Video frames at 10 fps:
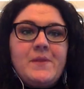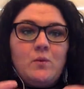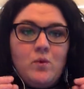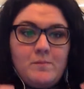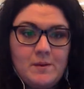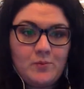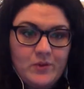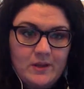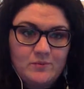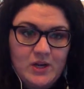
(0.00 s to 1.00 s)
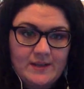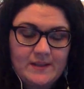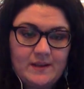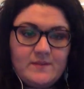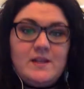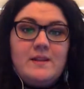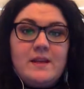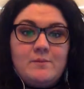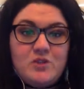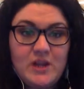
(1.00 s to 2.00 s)
Remember the objectives.
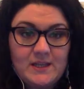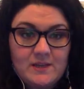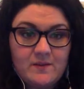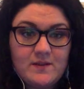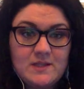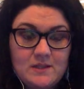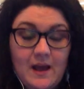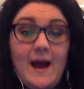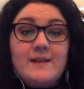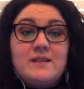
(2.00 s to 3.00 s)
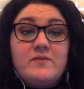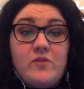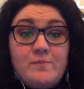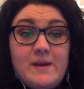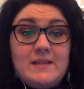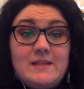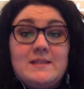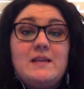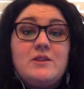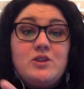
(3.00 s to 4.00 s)
The objective of this class is for me to
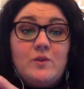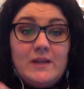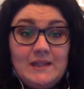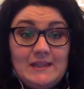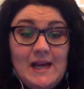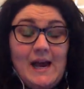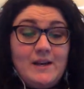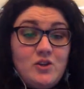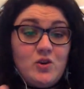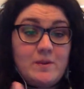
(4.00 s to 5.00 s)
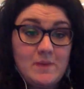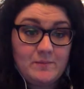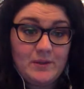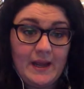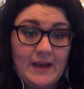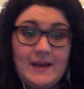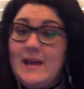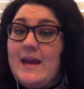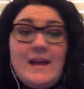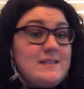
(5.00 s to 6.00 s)
see that you can align a treatment plan.
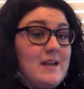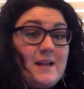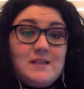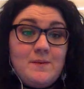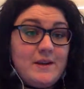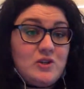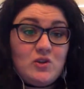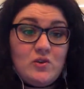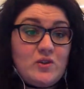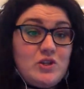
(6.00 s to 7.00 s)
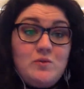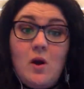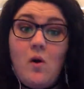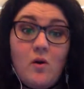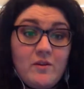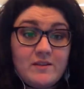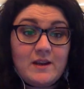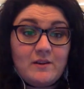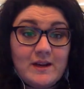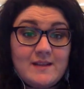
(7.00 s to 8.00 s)
It's not to make sure that you know all the
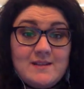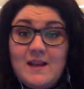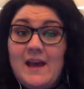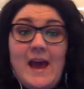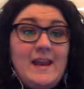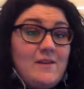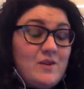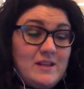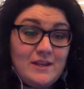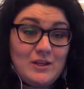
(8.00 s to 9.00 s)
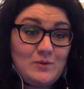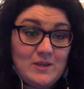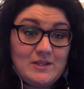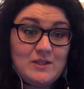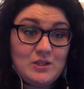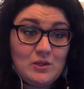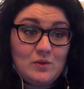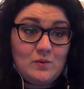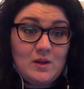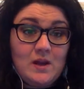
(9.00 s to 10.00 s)
theories and everything that you need to do.